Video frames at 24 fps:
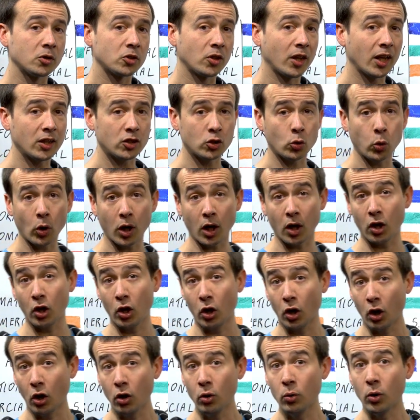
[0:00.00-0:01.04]
So that's quite a
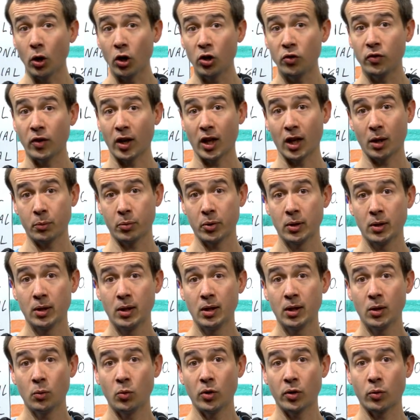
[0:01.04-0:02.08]
low overlap
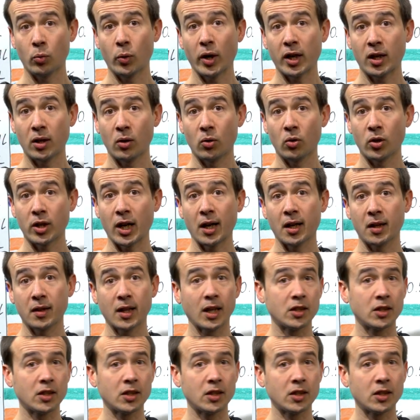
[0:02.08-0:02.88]
with regular organic.